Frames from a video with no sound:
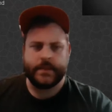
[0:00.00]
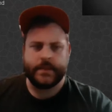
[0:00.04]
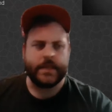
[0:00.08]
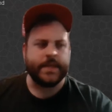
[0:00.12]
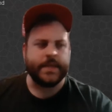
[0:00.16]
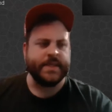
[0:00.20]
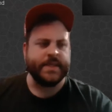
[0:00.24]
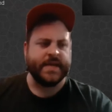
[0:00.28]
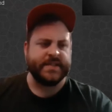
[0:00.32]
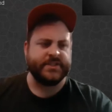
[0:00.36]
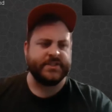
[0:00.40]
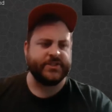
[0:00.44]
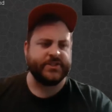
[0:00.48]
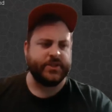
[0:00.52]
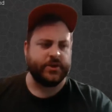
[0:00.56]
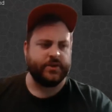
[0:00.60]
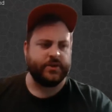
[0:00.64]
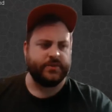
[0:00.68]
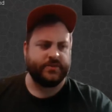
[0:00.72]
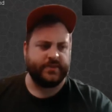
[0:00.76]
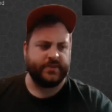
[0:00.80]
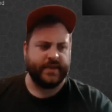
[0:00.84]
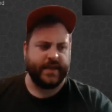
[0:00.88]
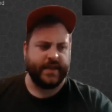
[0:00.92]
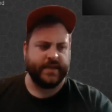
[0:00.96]
that
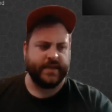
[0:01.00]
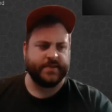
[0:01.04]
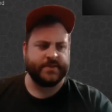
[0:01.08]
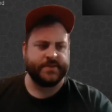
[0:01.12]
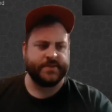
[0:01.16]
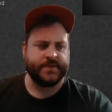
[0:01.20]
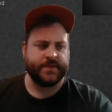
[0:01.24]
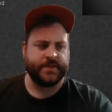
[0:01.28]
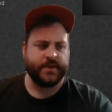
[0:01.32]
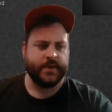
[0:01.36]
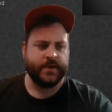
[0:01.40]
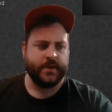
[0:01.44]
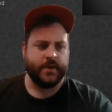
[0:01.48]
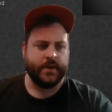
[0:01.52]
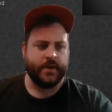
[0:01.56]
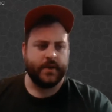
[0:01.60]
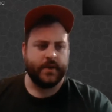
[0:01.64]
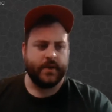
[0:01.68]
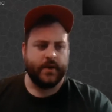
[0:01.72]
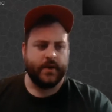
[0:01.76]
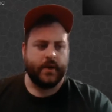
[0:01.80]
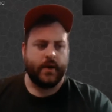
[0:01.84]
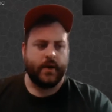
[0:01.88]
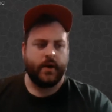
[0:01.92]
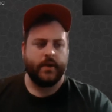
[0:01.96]
certain things
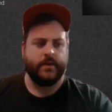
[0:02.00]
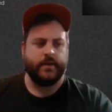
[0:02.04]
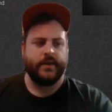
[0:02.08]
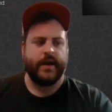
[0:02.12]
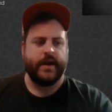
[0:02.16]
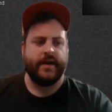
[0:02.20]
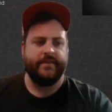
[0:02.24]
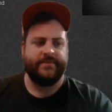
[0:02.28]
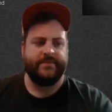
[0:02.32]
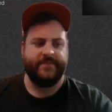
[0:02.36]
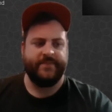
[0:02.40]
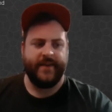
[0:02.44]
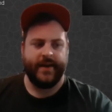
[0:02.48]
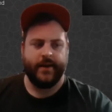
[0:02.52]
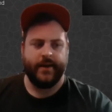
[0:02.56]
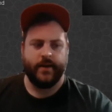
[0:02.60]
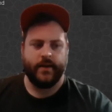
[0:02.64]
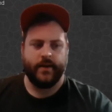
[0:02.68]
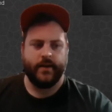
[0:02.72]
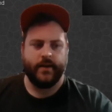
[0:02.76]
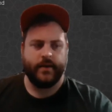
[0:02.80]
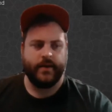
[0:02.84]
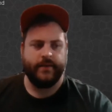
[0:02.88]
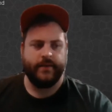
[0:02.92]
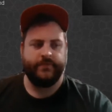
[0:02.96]
are not
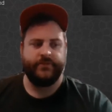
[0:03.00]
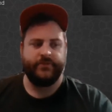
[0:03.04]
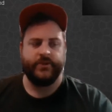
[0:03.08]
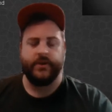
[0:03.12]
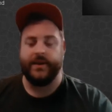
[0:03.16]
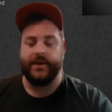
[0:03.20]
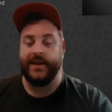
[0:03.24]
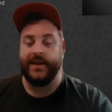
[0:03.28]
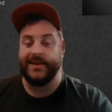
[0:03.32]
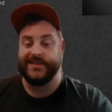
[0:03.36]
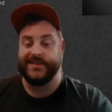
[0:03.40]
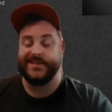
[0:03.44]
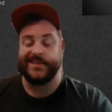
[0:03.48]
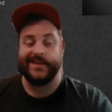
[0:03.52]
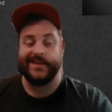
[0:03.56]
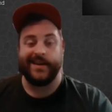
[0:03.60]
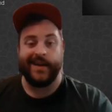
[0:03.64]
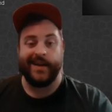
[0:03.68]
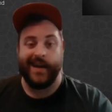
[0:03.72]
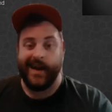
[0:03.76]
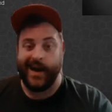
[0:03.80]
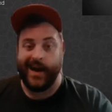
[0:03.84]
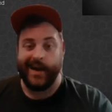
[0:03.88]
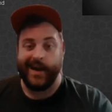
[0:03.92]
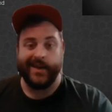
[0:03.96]
fair if there isn't a
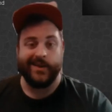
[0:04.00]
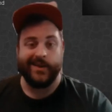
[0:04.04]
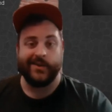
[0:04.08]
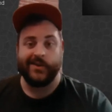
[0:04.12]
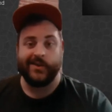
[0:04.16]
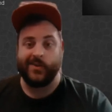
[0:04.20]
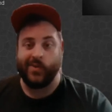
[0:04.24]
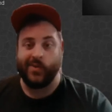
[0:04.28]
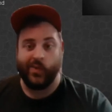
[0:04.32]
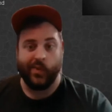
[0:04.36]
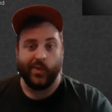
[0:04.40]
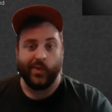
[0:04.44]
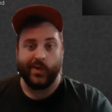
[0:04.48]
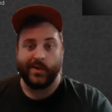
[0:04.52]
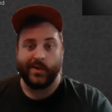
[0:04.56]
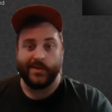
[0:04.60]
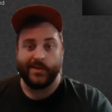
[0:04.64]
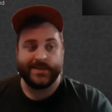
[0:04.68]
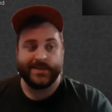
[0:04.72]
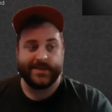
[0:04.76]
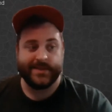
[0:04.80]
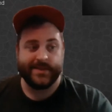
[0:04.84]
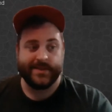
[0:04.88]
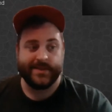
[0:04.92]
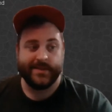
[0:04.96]
higher court
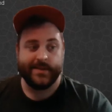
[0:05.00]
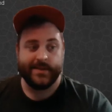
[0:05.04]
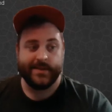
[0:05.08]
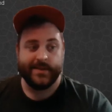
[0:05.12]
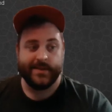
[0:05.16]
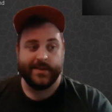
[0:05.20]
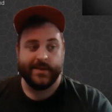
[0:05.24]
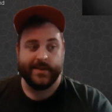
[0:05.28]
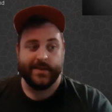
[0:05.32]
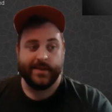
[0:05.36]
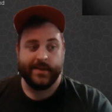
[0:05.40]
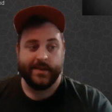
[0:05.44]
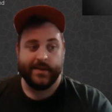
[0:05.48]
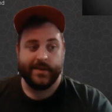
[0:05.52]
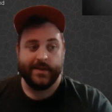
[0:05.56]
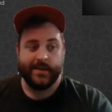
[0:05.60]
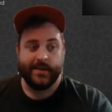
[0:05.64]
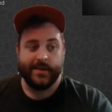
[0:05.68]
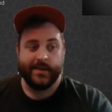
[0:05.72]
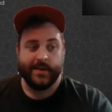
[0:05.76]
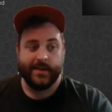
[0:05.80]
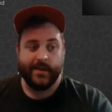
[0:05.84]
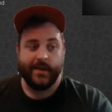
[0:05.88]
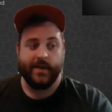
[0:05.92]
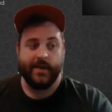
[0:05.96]

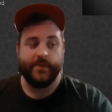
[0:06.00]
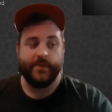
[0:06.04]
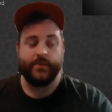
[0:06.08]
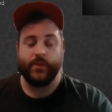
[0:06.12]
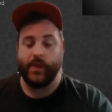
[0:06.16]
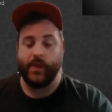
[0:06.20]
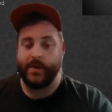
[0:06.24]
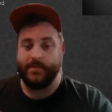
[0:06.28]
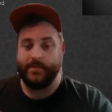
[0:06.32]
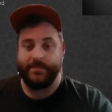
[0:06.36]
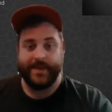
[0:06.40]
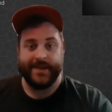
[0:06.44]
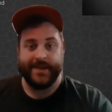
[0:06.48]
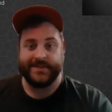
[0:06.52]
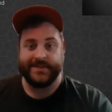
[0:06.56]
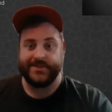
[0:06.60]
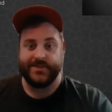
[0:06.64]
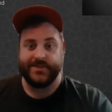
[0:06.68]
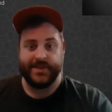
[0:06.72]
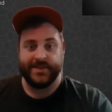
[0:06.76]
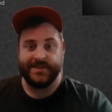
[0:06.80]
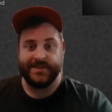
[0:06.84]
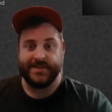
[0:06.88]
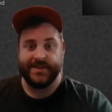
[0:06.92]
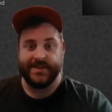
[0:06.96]
of what makes
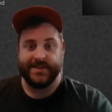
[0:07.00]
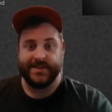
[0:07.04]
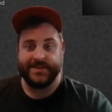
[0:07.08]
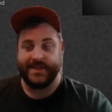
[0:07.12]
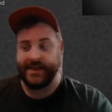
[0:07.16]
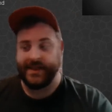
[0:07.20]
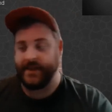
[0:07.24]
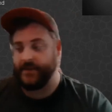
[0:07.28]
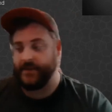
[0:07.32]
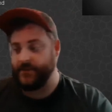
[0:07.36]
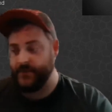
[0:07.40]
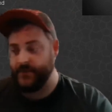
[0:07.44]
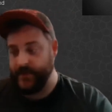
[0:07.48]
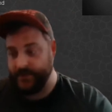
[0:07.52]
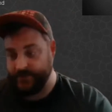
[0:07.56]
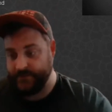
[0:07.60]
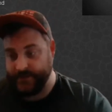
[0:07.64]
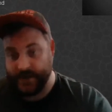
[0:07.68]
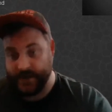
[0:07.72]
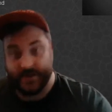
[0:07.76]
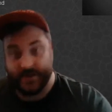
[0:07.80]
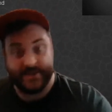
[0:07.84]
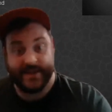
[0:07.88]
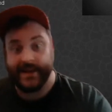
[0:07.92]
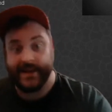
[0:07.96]
justice. Like if, if
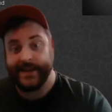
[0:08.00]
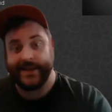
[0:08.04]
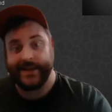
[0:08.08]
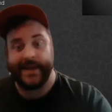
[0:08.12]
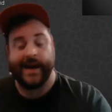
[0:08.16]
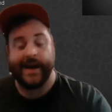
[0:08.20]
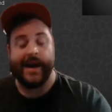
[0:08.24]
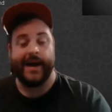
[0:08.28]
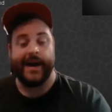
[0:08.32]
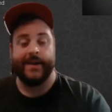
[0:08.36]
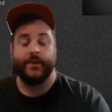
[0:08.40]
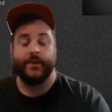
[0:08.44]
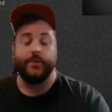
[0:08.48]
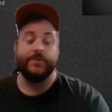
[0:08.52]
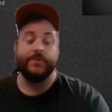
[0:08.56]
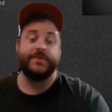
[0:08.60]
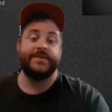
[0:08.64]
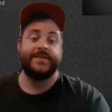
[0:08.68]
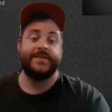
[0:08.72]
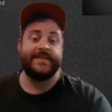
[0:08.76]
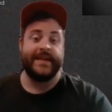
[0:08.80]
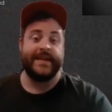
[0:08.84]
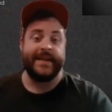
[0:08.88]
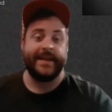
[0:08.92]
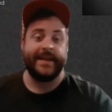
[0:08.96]
there's not a God who's
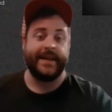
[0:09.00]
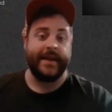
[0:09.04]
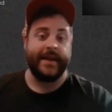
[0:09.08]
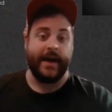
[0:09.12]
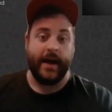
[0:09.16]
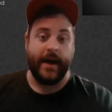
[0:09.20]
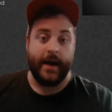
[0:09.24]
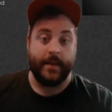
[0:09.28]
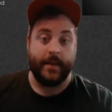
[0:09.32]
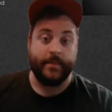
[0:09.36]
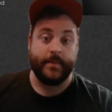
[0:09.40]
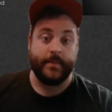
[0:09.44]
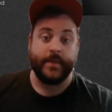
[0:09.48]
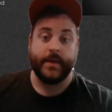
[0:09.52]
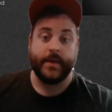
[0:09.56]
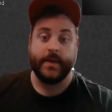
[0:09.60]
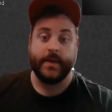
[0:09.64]
setting up